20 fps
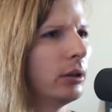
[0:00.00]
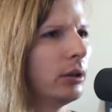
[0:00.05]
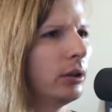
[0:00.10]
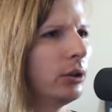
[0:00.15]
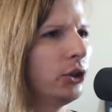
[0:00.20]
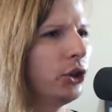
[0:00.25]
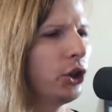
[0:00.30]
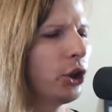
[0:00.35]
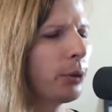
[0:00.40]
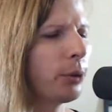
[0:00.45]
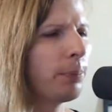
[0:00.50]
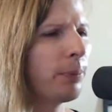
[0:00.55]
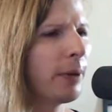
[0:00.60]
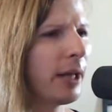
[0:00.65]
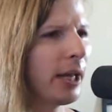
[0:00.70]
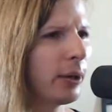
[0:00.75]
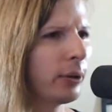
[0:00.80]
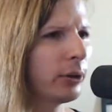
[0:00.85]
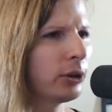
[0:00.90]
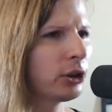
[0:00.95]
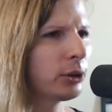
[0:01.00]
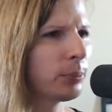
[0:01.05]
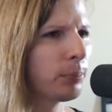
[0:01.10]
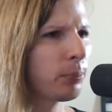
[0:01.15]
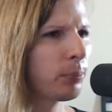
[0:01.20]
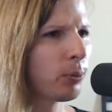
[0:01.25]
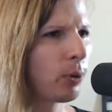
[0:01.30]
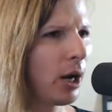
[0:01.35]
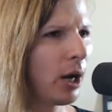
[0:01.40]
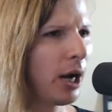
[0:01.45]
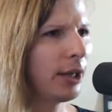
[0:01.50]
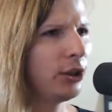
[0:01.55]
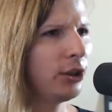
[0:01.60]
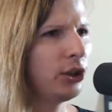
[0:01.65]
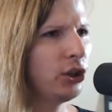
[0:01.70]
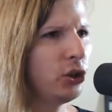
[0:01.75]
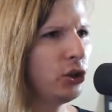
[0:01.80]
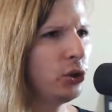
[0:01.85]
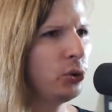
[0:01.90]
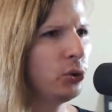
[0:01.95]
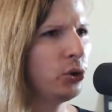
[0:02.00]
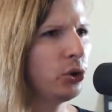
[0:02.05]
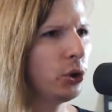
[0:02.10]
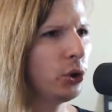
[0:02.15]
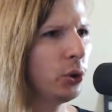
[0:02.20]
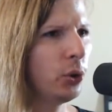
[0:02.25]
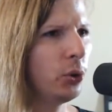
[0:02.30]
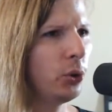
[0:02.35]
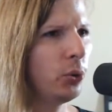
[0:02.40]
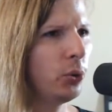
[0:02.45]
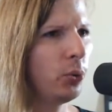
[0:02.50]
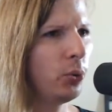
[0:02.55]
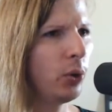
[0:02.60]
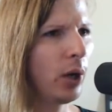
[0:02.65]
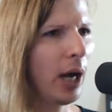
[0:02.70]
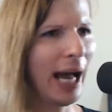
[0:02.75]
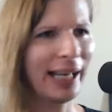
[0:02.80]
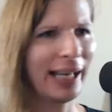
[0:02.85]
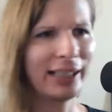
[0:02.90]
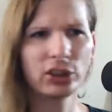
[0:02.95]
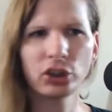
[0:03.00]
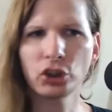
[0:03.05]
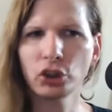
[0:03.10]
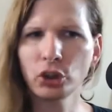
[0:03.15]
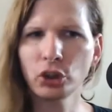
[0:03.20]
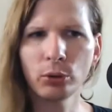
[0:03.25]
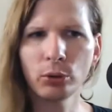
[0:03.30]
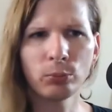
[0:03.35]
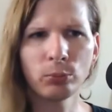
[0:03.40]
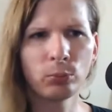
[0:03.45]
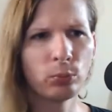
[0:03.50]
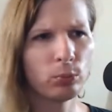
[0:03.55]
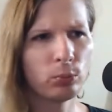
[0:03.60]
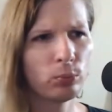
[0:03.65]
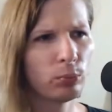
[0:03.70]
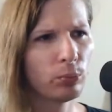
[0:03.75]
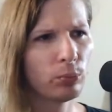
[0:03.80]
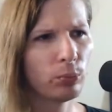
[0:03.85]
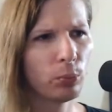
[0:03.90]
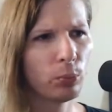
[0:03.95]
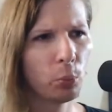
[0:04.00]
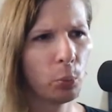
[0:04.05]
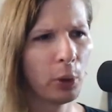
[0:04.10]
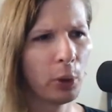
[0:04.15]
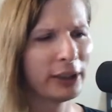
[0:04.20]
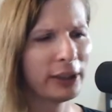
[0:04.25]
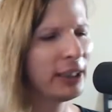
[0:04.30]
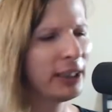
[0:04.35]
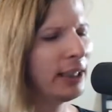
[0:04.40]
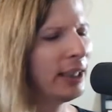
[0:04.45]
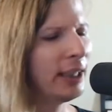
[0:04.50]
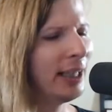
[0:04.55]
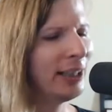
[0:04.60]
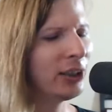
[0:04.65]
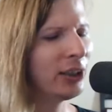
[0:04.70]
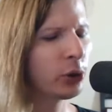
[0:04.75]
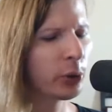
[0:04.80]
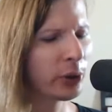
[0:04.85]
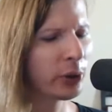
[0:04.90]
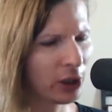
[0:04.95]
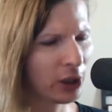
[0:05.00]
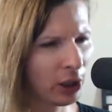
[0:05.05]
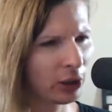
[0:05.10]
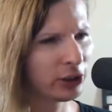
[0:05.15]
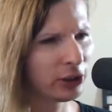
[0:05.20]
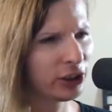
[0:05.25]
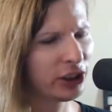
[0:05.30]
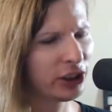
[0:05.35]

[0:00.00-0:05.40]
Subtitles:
Your parents brought you to, I assume, was an endocrinologist?